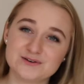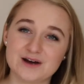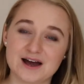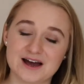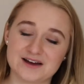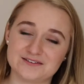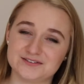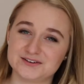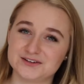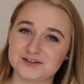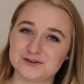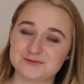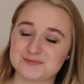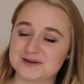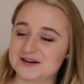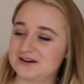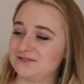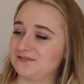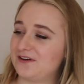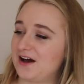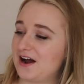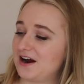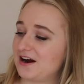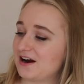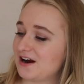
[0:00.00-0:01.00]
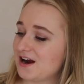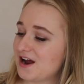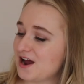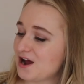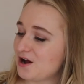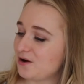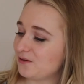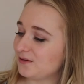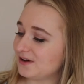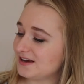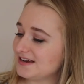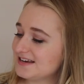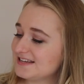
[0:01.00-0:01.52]
you have a humidifier?
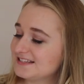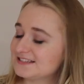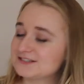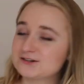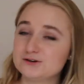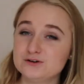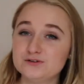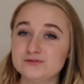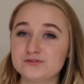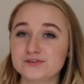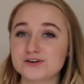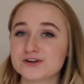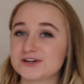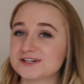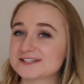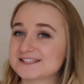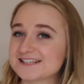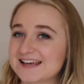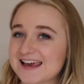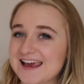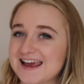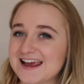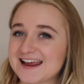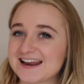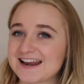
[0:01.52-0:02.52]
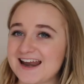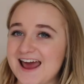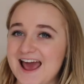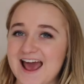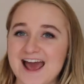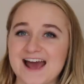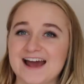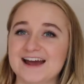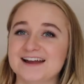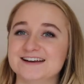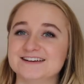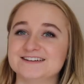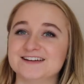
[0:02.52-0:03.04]
But it's good for your skin
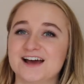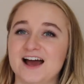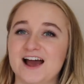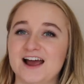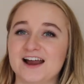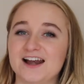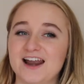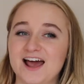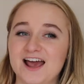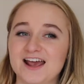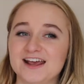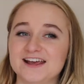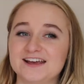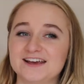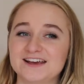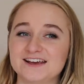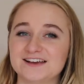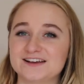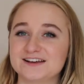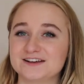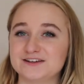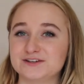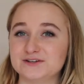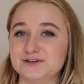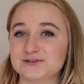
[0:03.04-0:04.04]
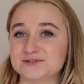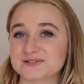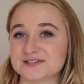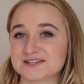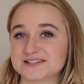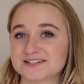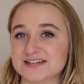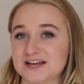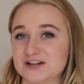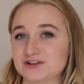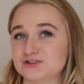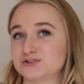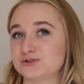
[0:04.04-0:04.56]
and I like using
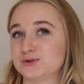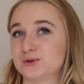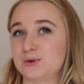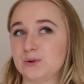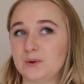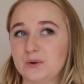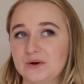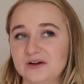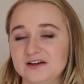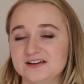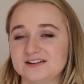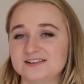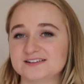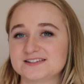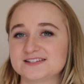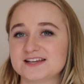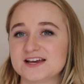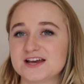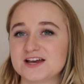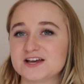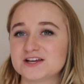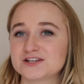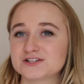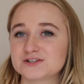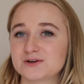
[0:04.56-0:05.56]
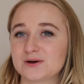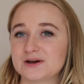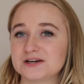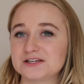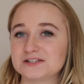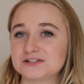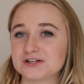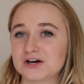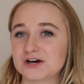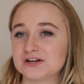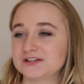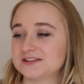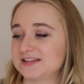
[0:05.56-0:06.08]
essential oils. So I
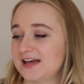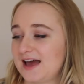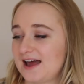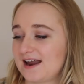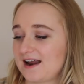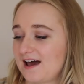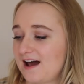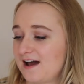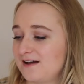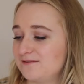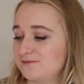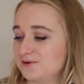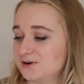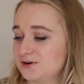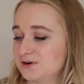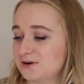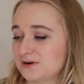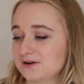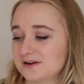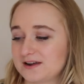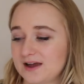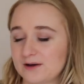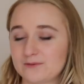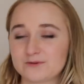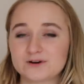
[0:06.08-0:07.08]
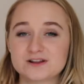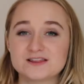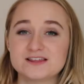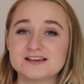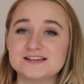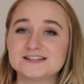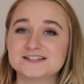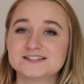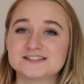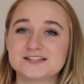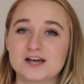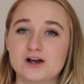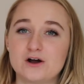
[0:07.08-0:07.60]
thought that I would get one of
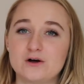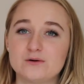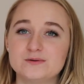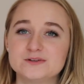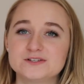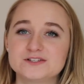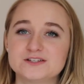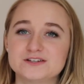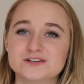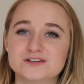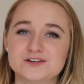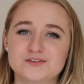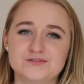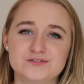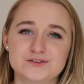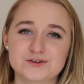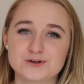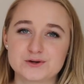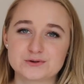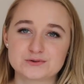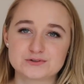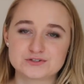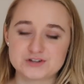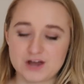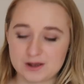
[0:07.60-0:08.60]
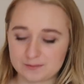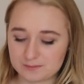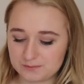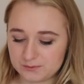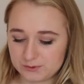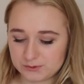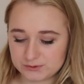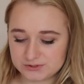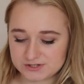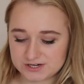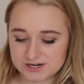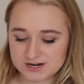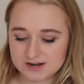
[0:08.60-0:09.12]
these because I always, if you know the shop
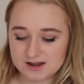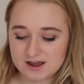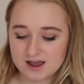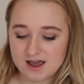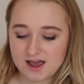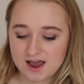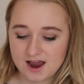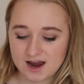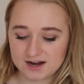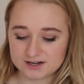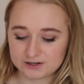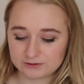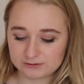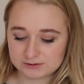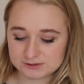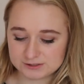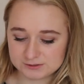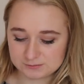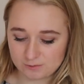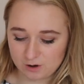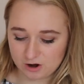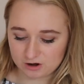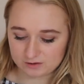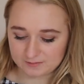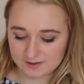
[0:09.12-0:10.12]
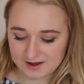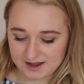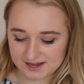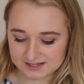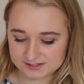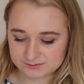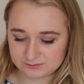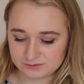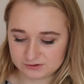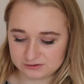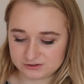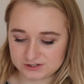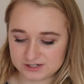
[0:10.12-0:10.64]
Muji, I'd always walk
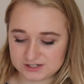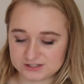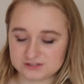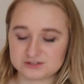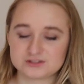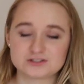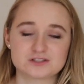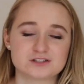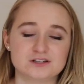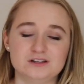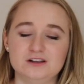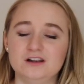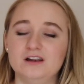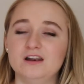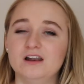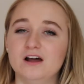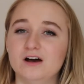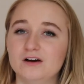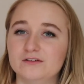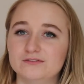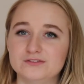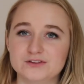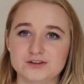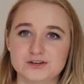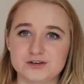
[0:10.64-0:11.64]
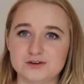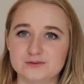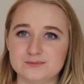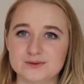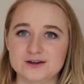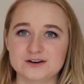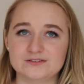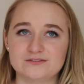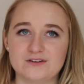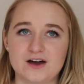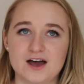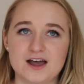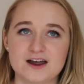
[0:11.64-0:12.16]
past Muji and just love the
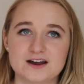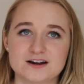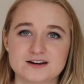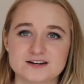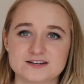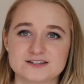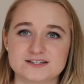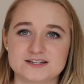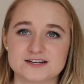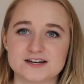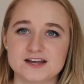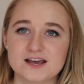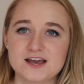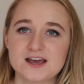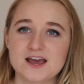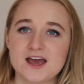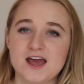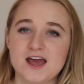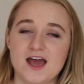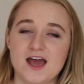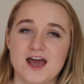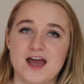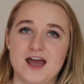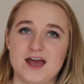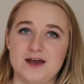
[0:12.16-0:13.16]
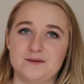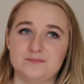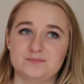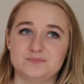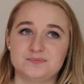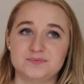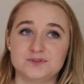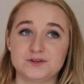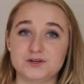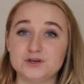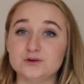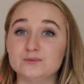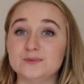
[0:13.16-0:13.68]
humidifiers and um,
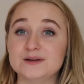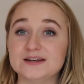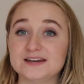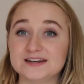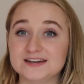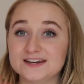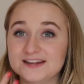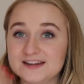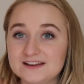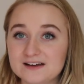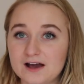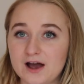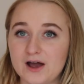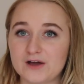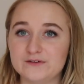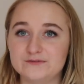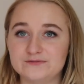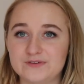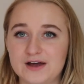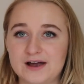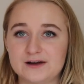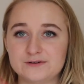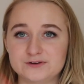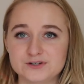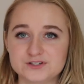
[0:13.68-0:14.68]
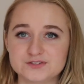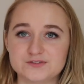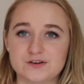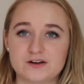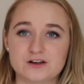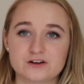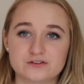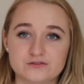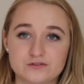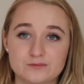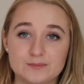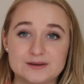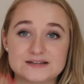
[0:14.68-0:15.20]
humidity I found is very
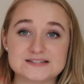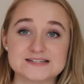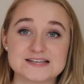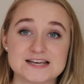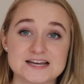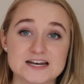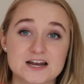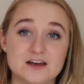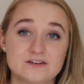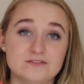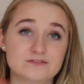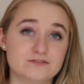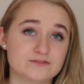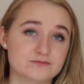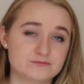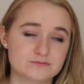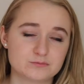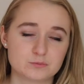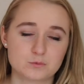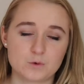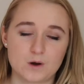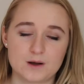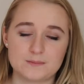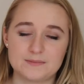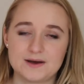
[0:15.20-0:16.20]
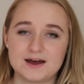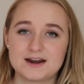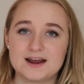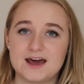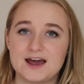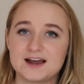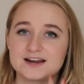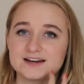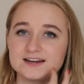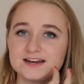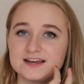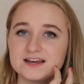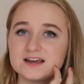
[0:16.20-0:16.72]
good for my skin. I'm quite bad
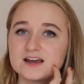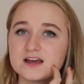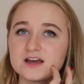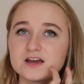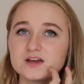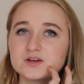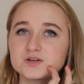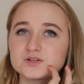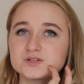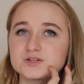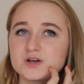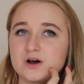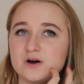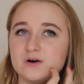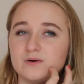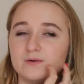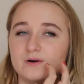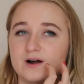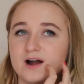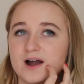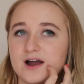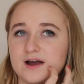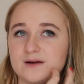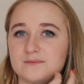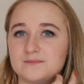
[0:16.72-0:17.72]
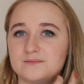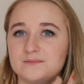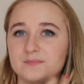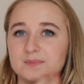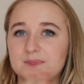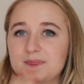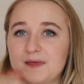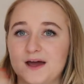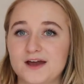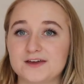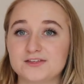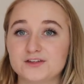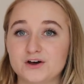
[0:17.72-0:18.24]
acne. So um,
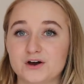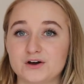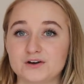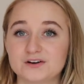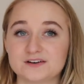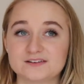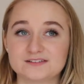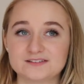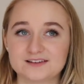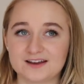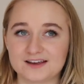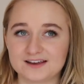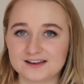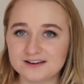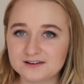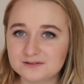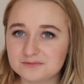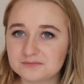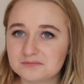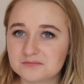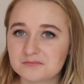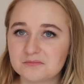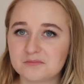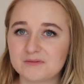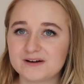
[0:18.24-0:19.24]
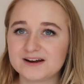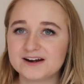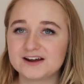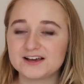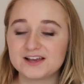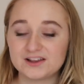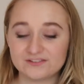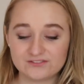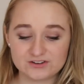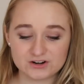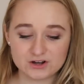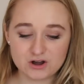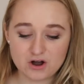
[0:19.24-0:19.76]
I thought like, why not
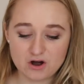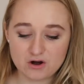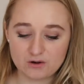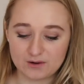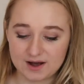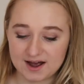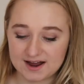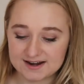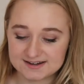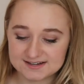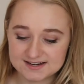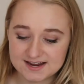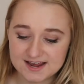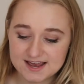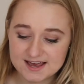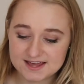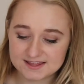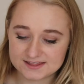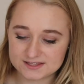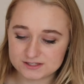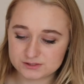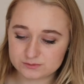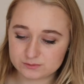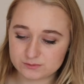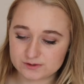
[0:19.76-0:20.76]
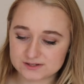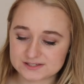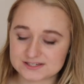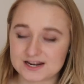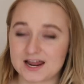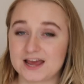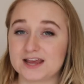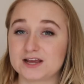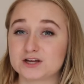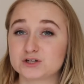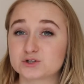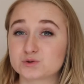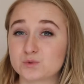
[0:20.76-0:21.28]
give it a go? And this was
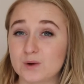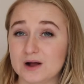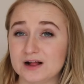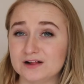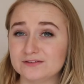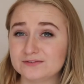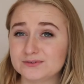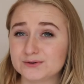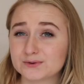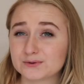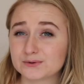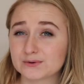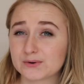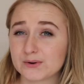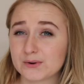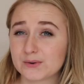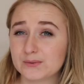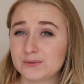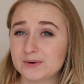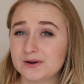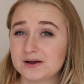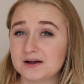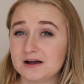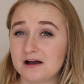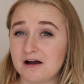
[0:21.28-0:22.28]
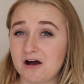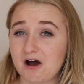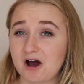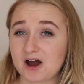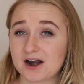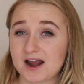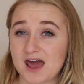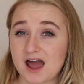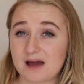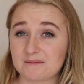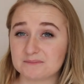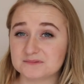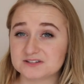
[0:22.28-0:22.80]
like 12 euro
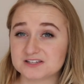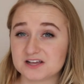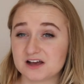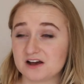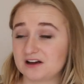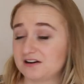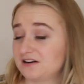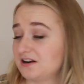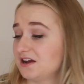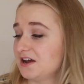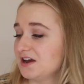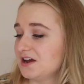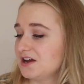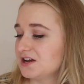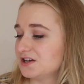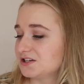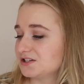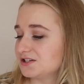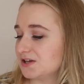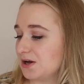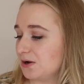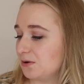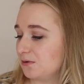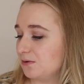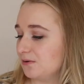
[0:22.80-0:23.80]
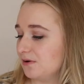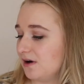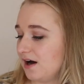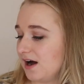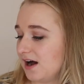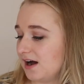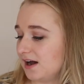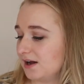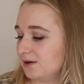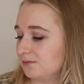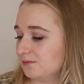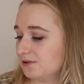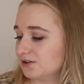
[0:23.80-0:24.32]
on Amazon. So
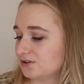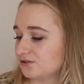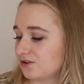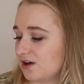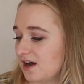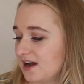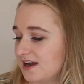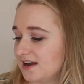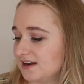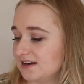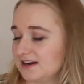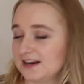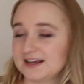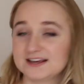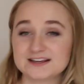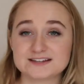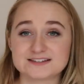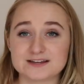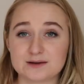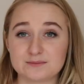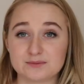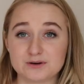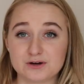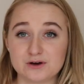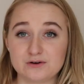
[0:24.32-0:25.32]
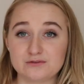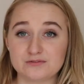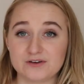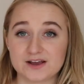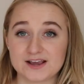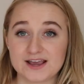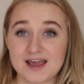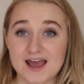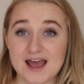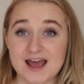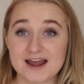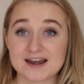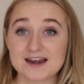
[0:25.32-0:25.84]
I will try and link it down below if I
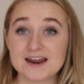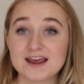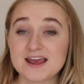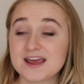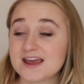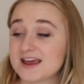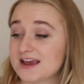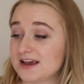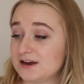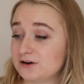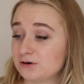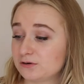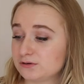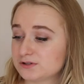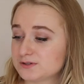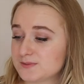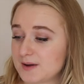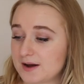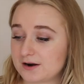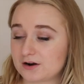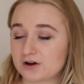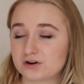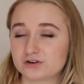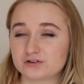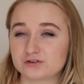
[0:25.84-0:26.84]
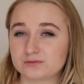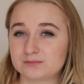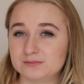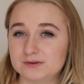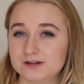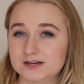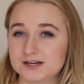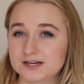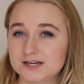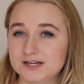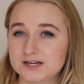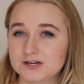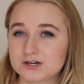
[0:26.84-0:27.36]
can. It holds about 100
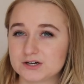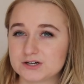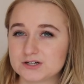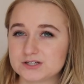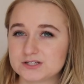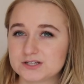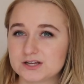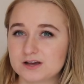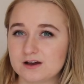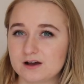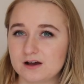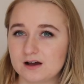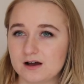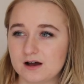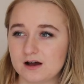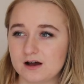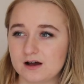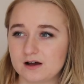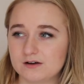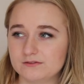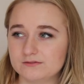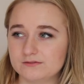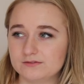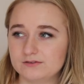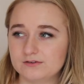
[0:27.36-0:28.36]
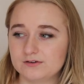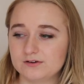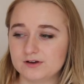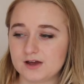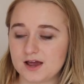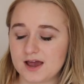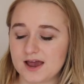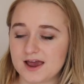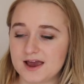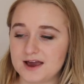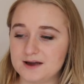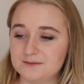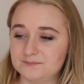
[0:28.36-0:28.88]
milliliters of
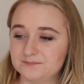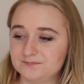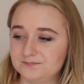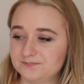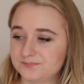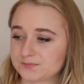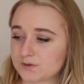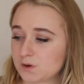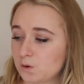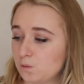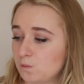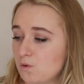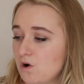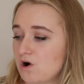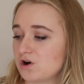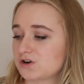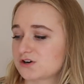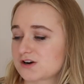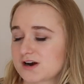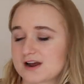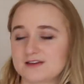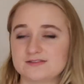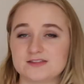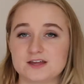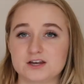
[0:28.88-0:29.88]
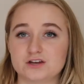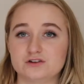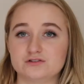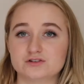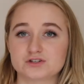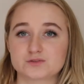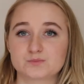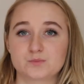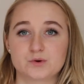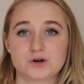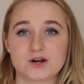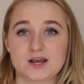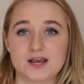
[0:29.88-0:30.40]
um, water and then you
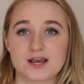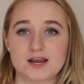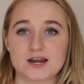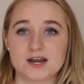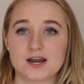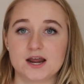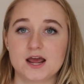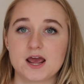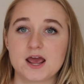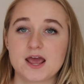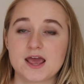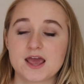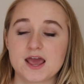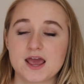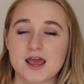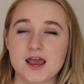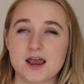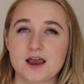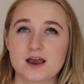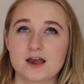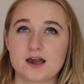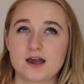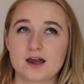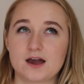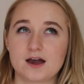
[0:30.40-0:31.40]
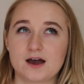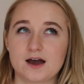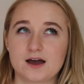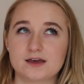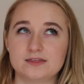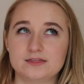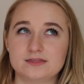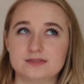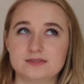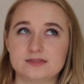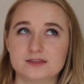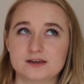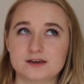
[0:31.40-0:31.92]
just put in I
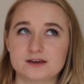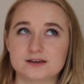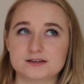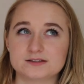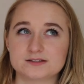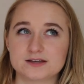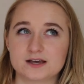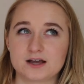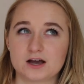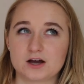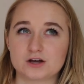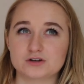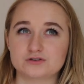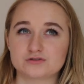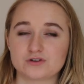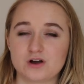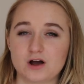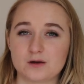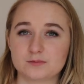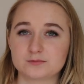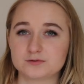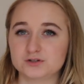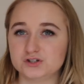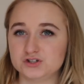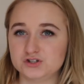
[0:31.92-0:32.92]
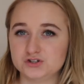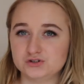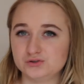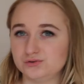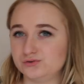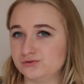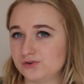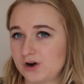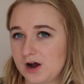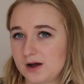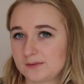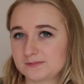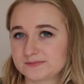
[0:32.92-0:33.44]
think it's like a drop to two
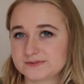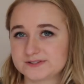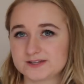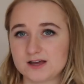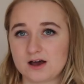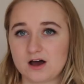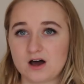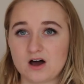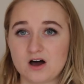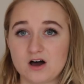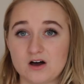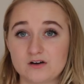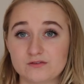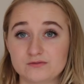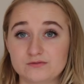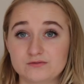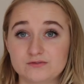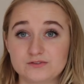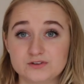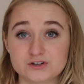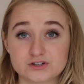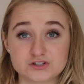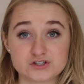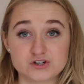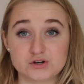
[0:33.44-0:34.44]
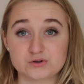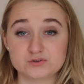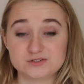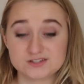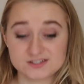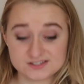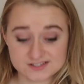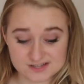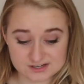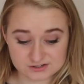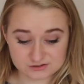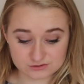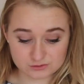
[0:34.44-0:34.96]
drops of your chosen
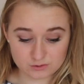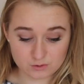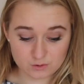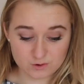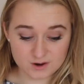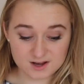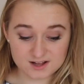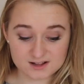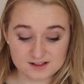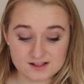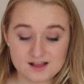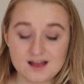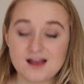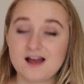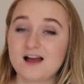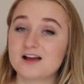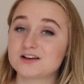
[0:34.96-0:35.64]
essential oil.